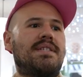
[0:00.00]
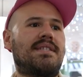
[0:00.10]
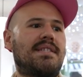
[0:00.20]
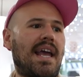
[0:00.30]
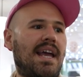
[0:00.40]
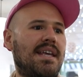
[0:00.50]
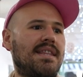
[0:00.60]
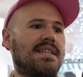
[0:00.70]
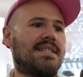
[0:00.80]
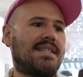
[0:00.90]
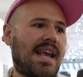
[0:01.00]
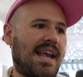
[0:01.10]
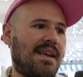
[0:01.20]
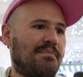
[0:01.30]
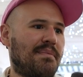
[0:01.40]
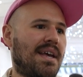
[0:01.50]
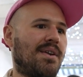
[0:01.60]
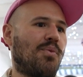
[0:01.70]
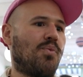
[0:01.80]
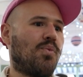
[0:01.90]
stay the same in
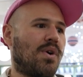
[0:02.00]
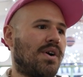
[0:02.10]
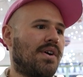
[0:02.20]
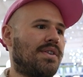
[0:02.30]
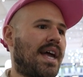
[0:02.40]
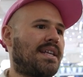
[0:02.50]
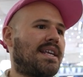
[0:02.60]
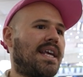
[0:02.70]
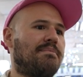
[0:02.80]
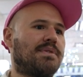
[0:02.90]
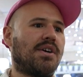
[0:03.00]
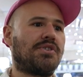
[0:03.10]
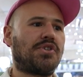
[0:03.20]
a world that keeps on